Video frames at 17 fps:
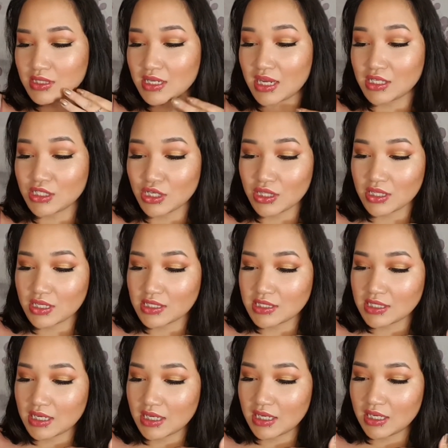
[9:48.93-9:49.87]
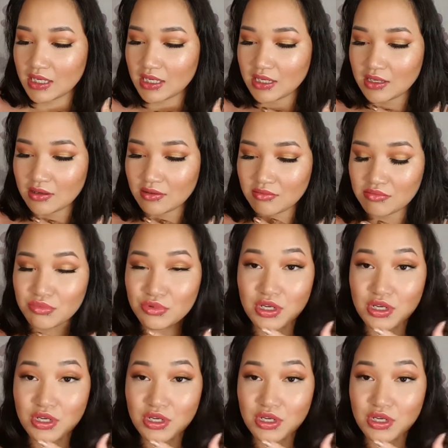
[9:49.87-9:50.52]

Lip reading: nice on the skin.